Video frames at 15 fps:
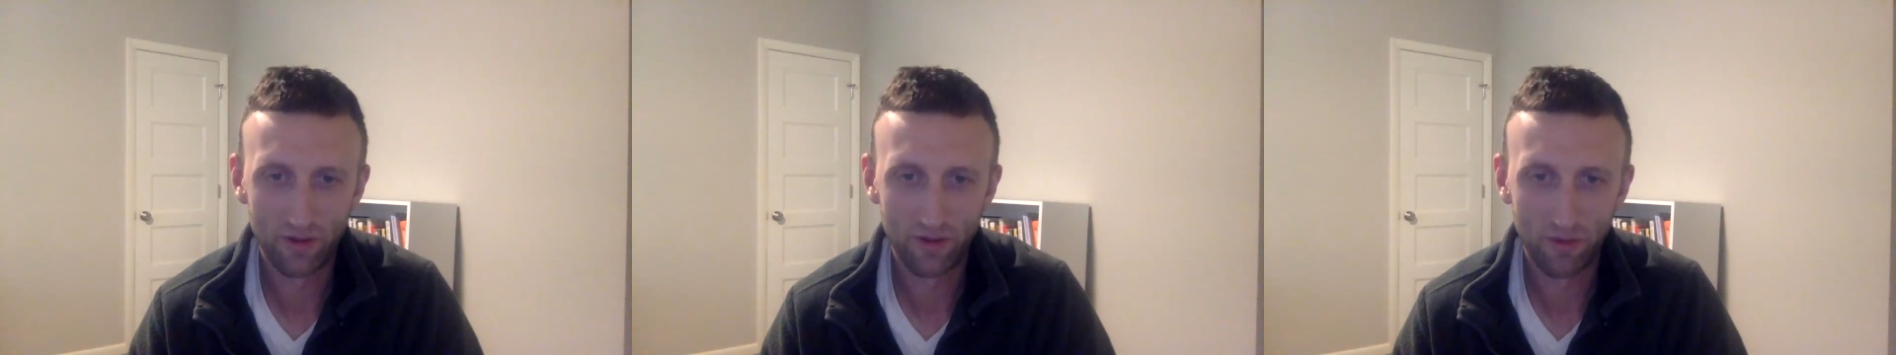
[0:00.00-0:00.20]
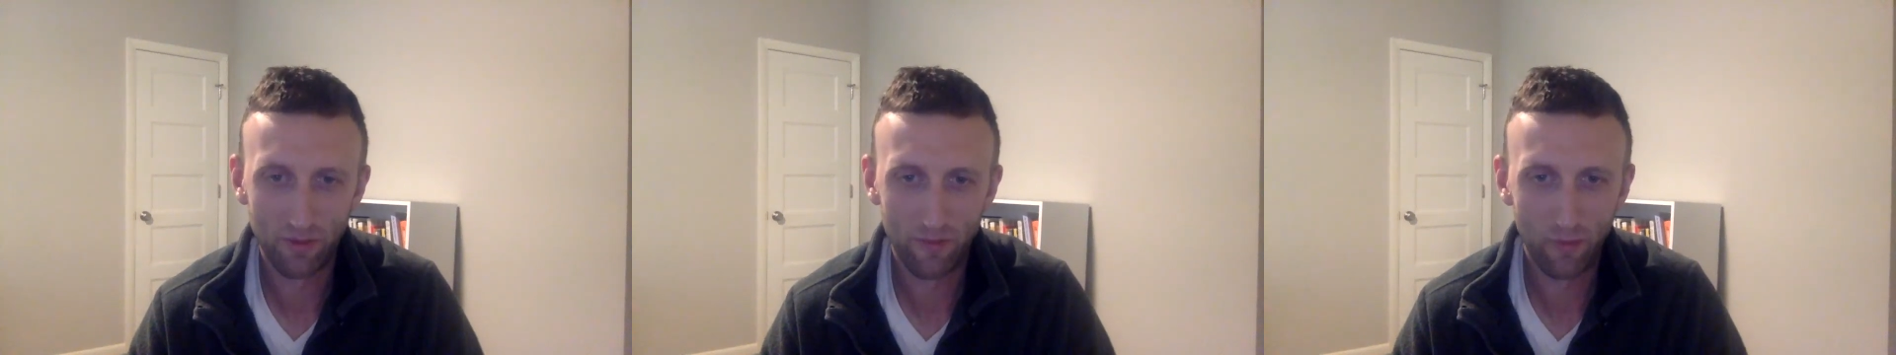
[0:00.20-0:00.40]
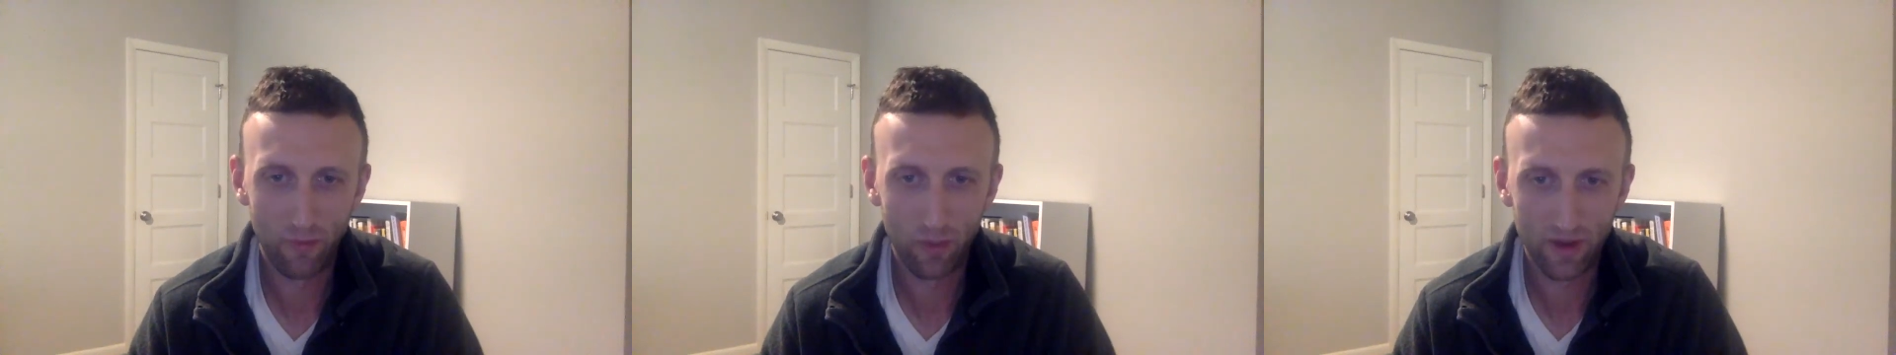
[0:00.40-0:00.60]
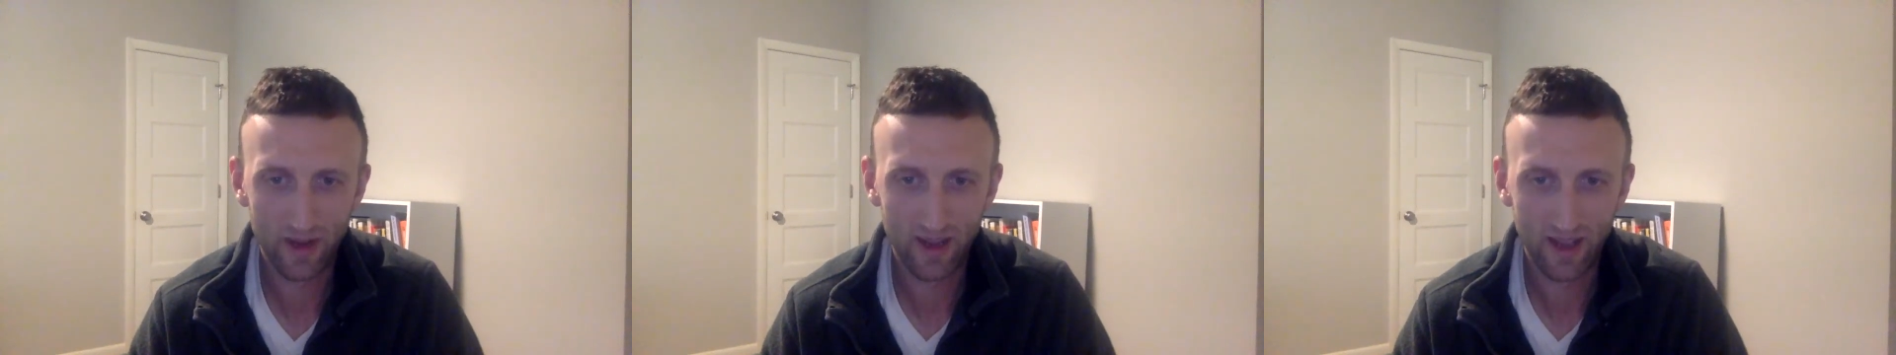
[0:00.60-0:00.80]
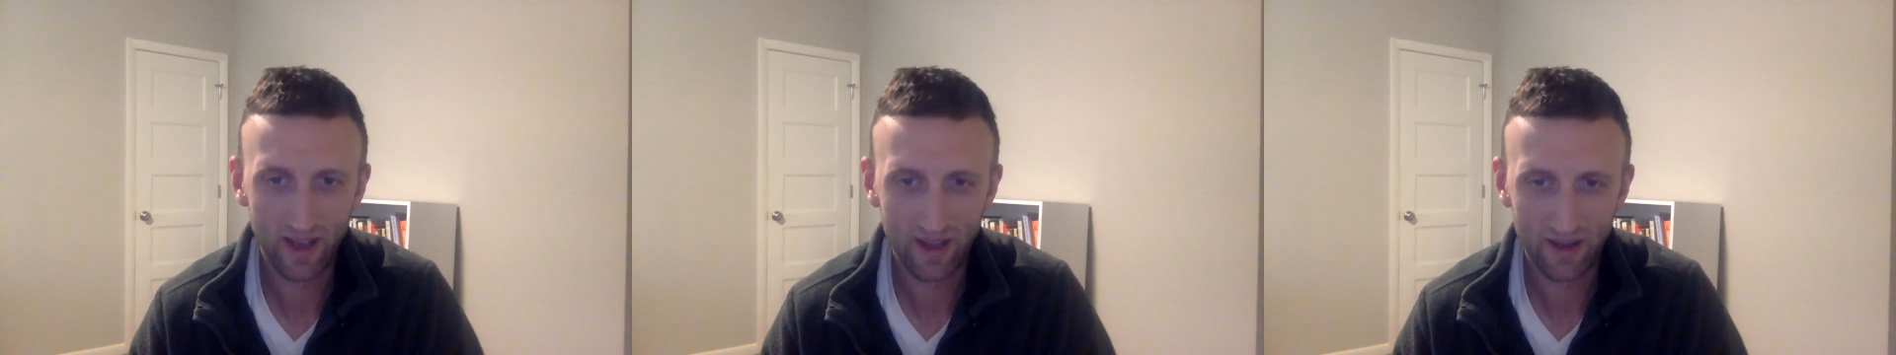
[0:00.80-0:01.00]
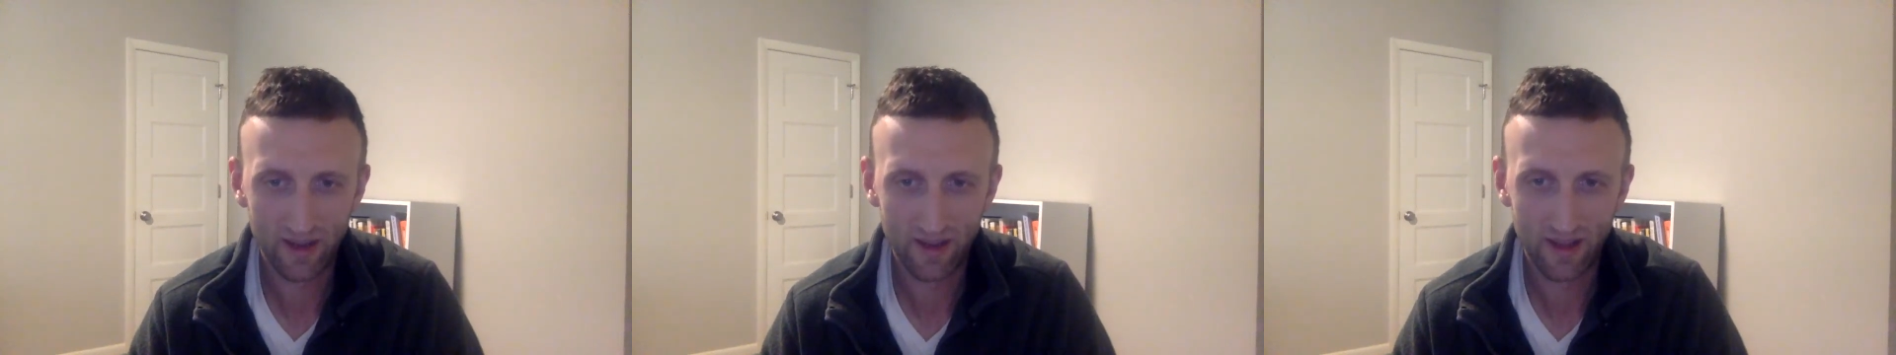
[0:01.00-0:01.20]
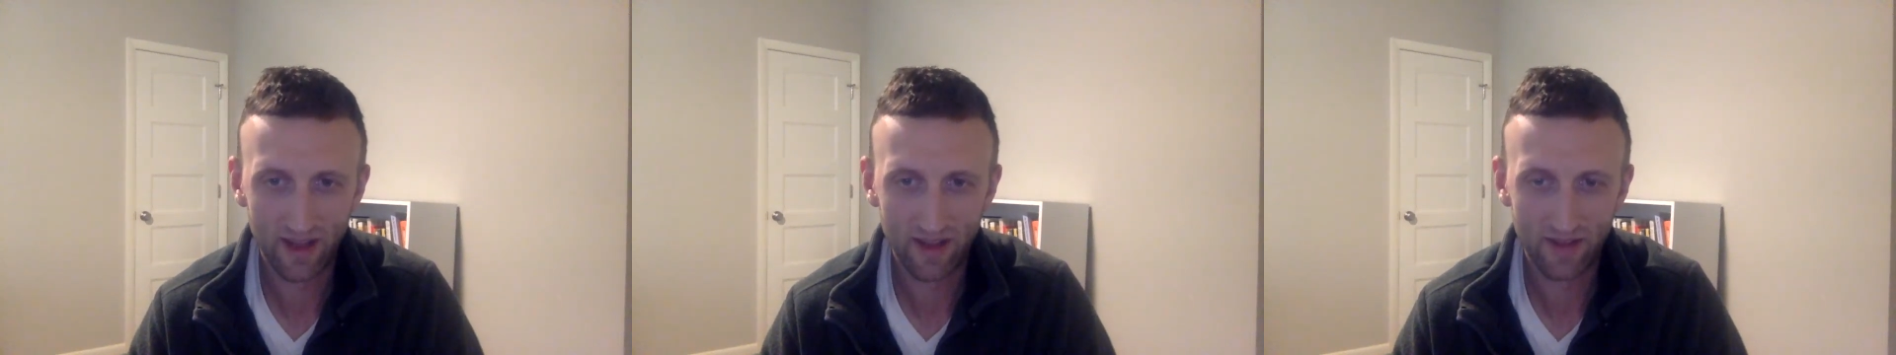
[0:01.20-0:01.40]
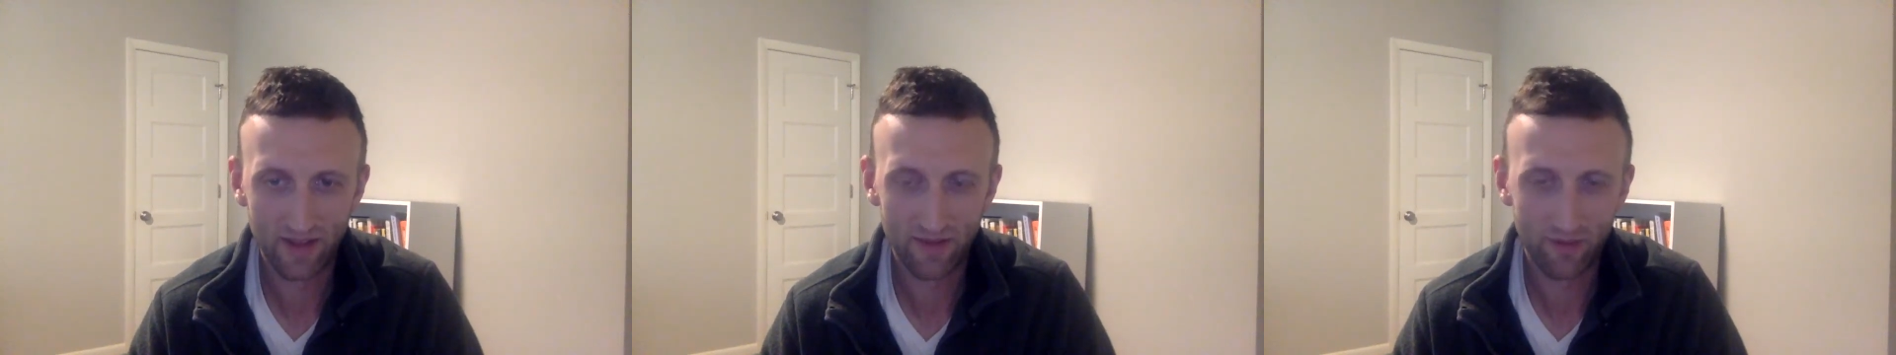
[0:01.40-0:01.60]
over 40 to handle
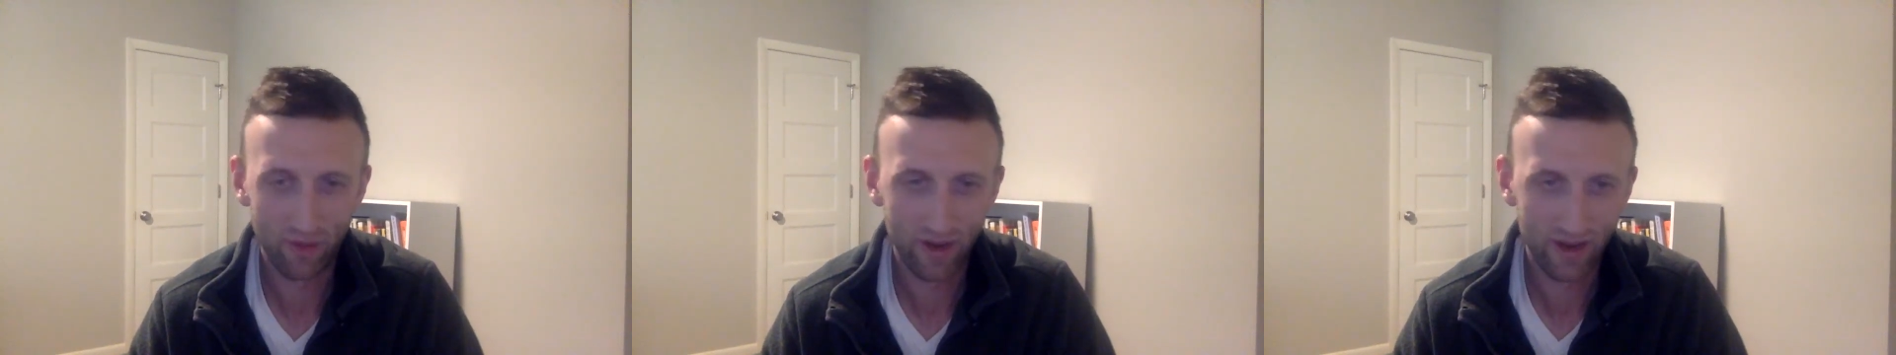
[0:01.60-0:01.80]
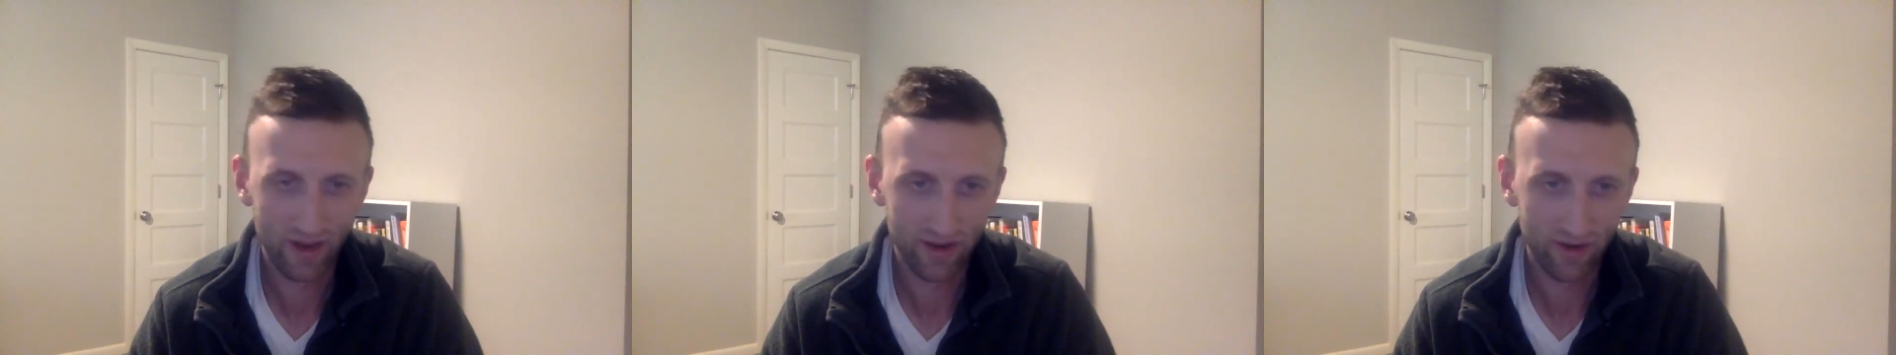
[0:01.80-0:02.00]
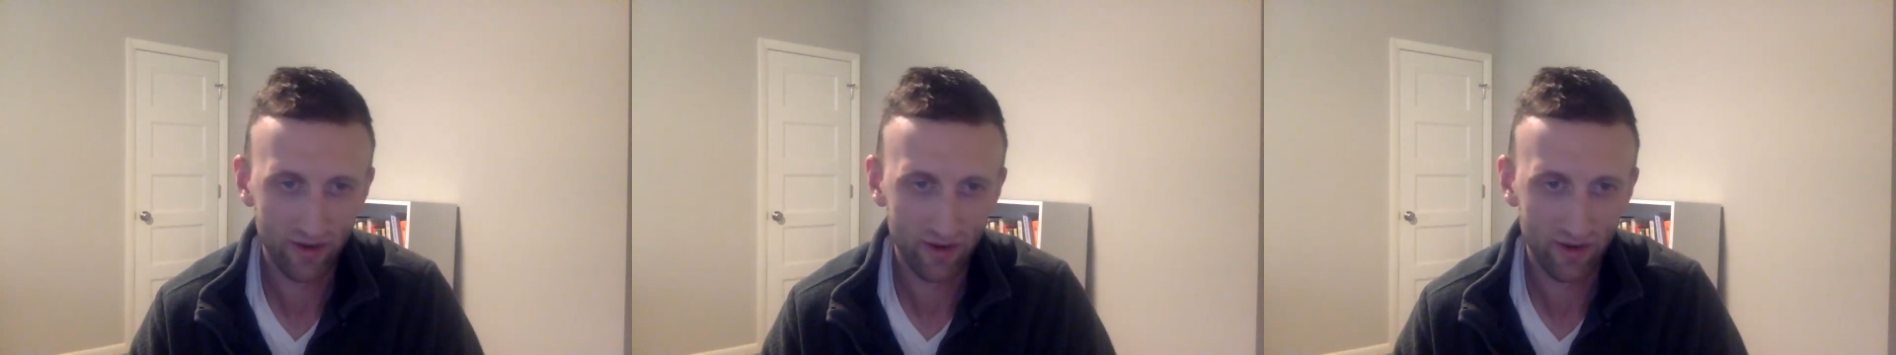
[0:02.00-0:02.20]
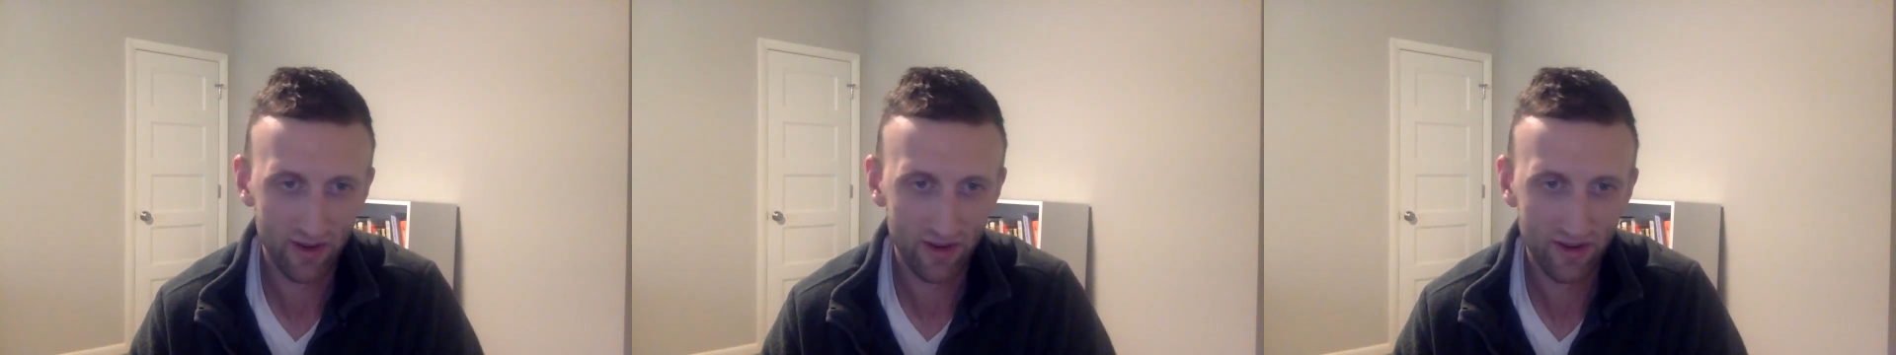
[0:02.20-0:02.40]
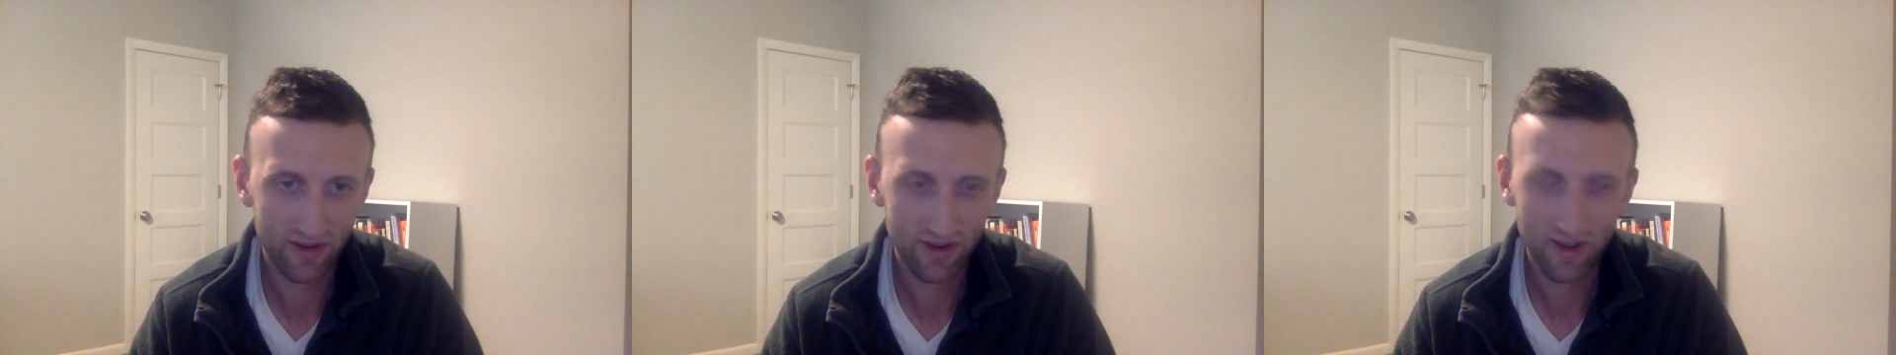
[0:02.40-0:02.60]
lots of training stress,